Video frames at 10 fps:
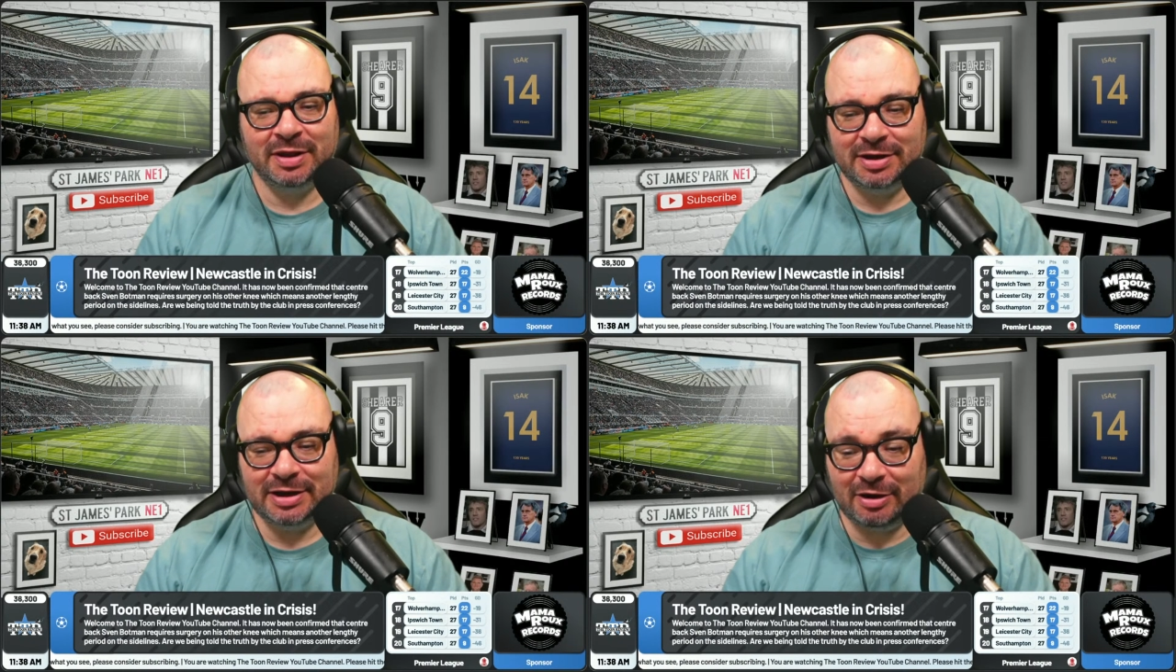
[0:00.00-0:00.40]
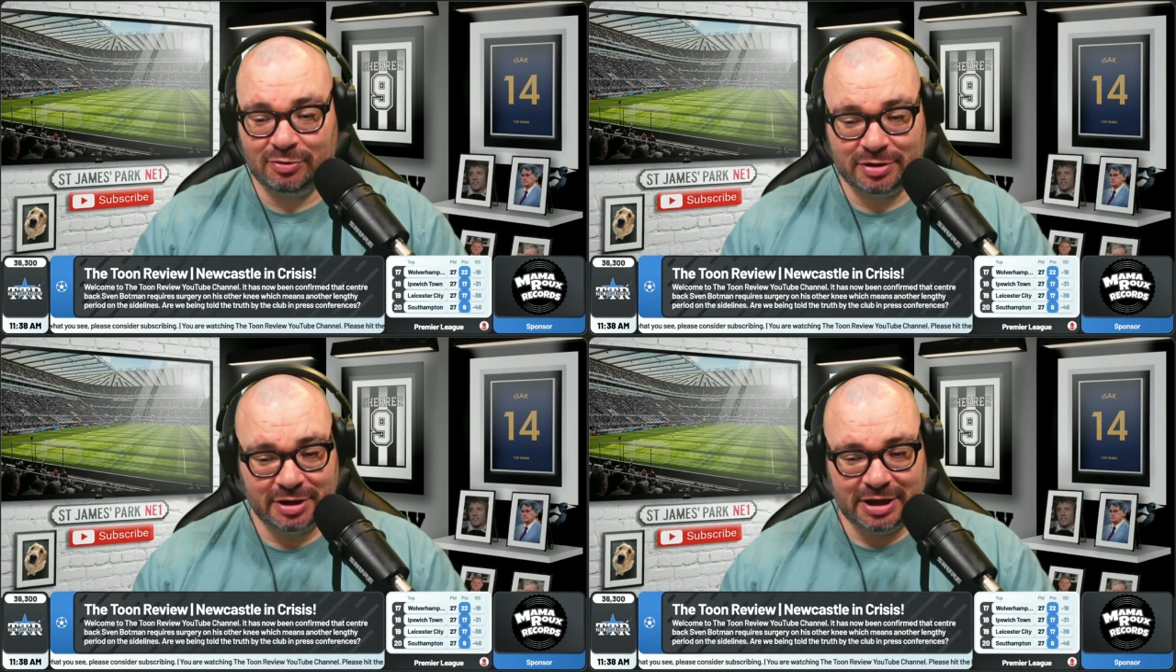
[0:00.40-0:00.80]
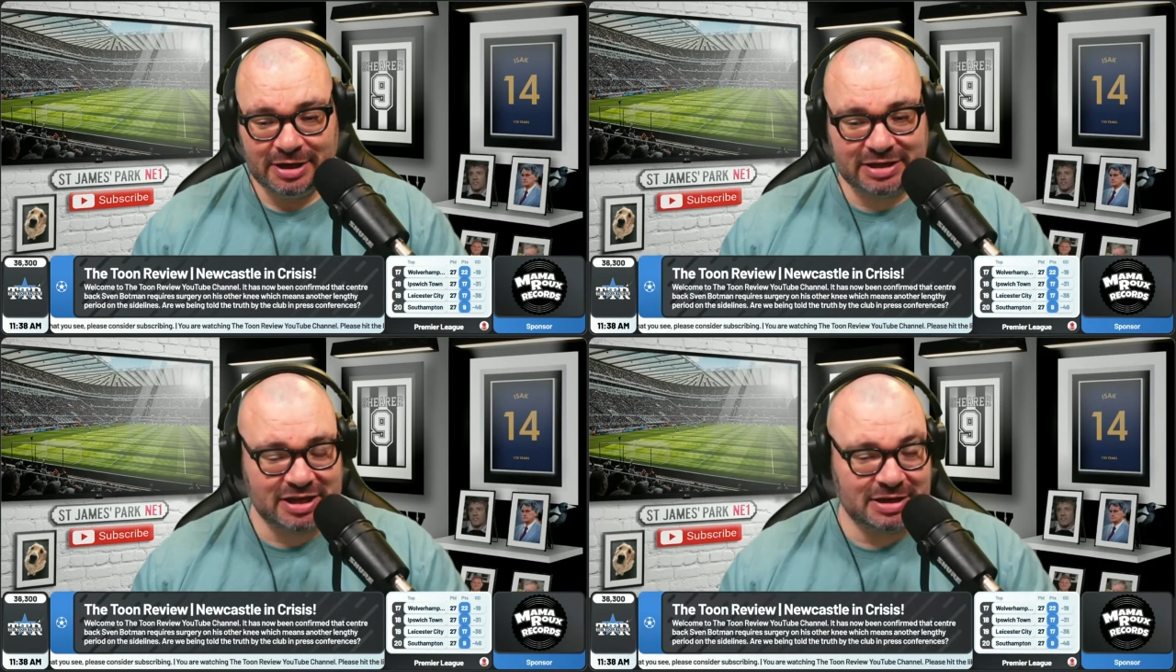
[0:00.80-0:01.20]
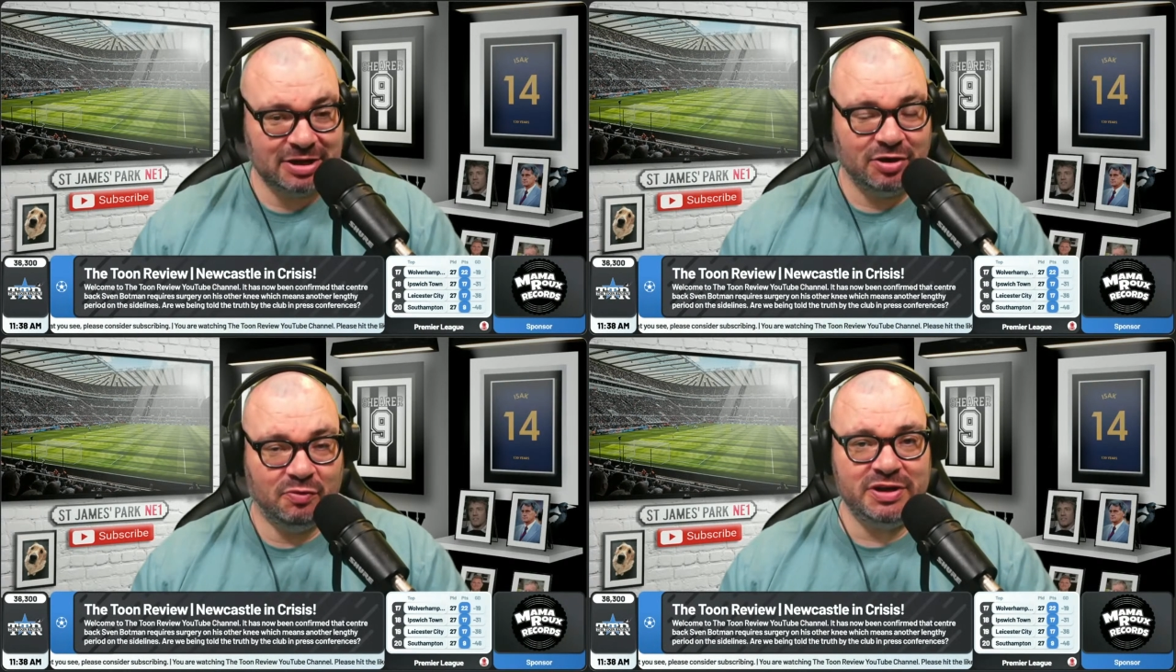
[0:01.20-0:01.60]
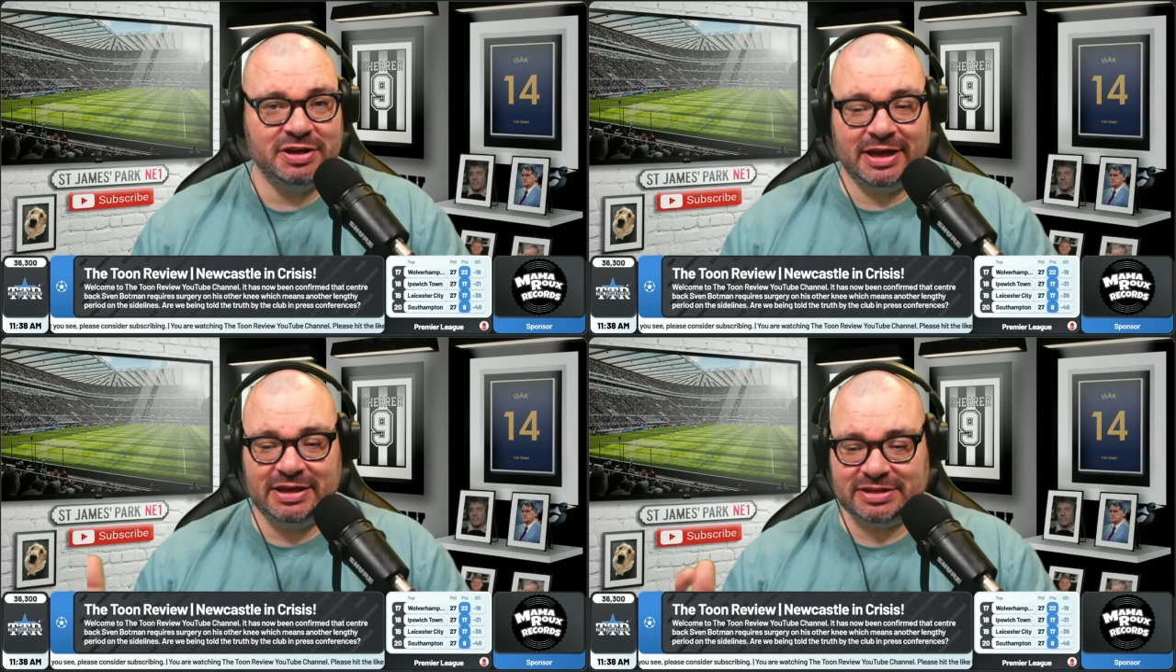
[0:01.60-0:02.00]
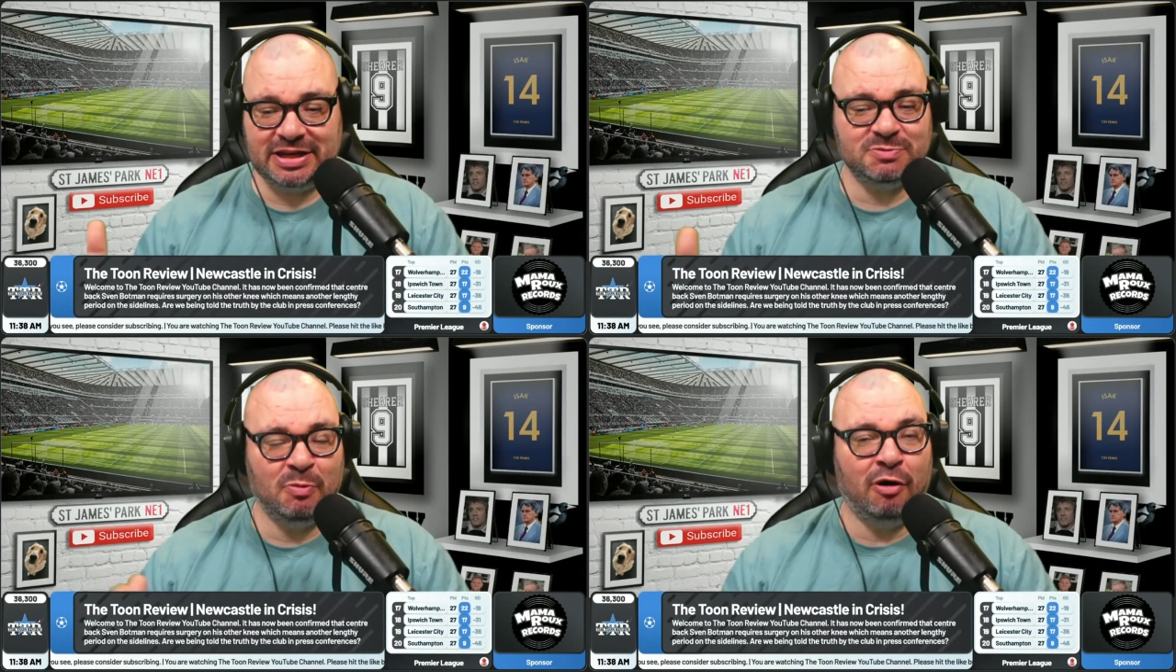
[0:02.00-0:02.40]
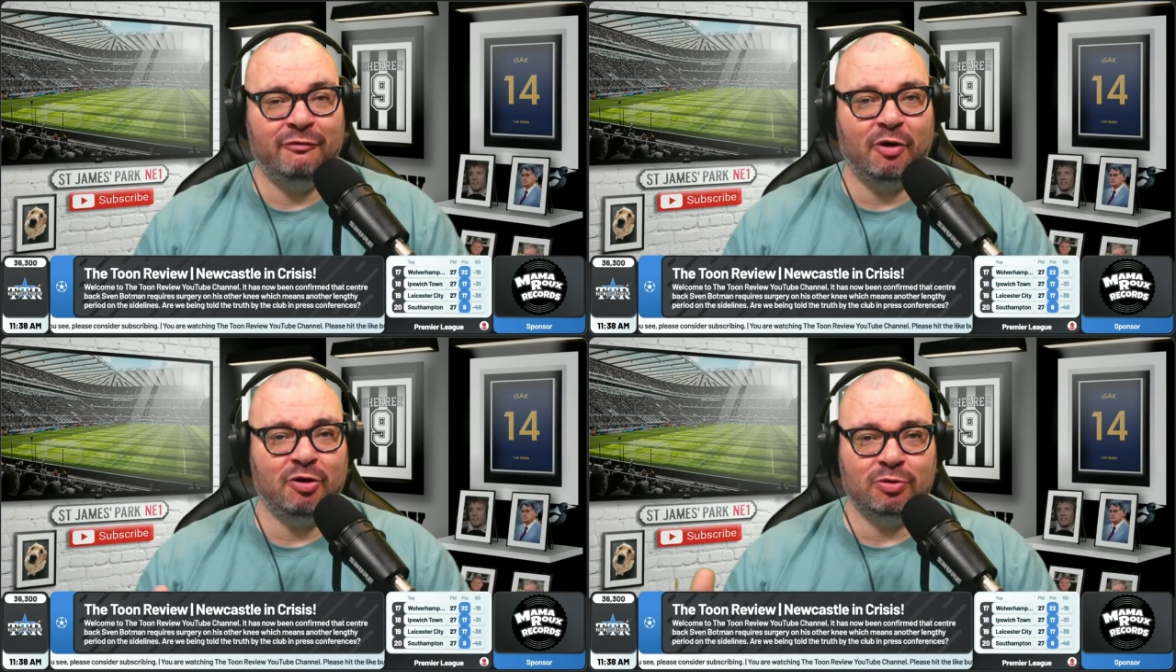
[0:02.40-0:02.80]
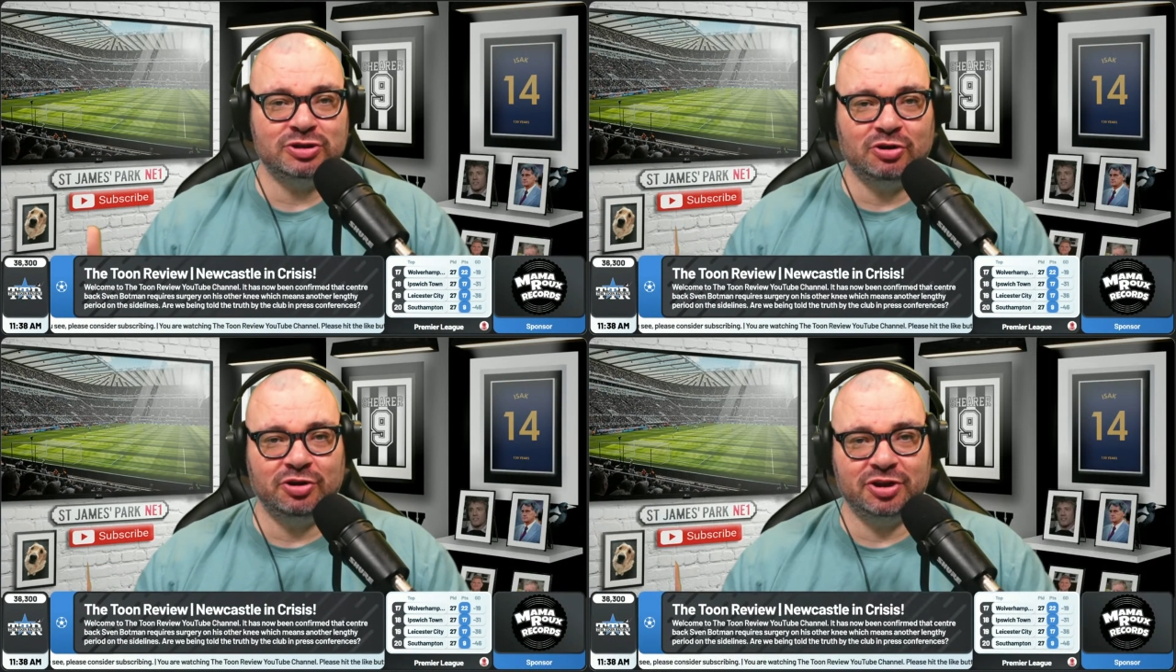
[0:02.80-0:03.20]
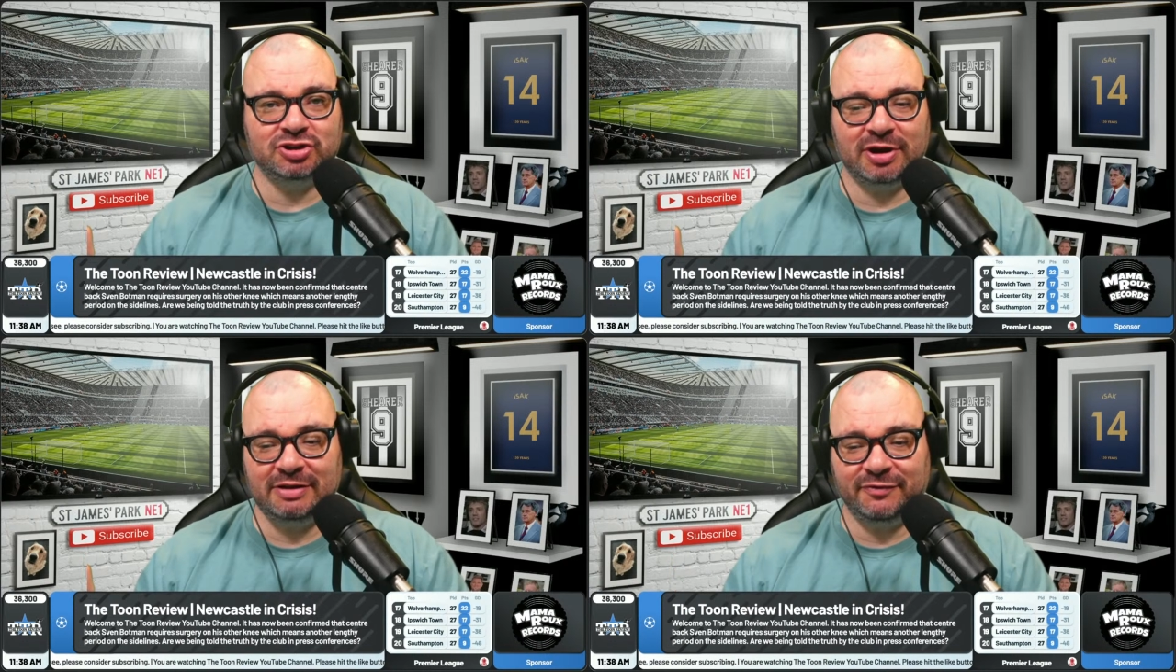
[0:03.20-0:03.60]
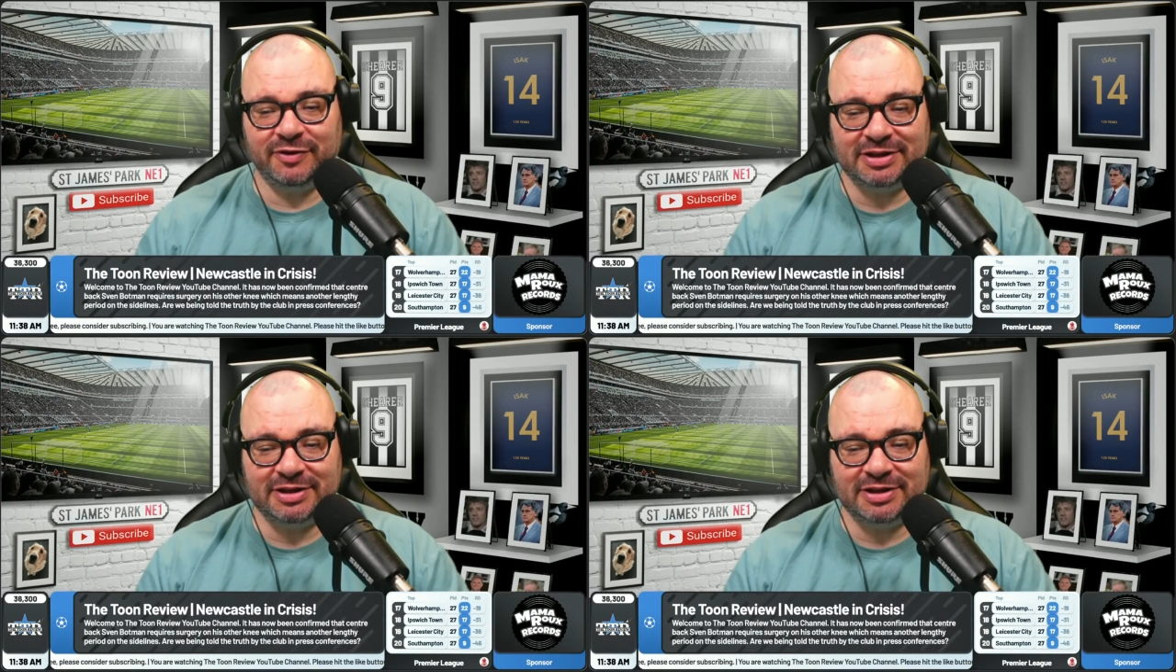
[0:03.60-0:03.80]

Now, listen, he sees more of what goes on the training field.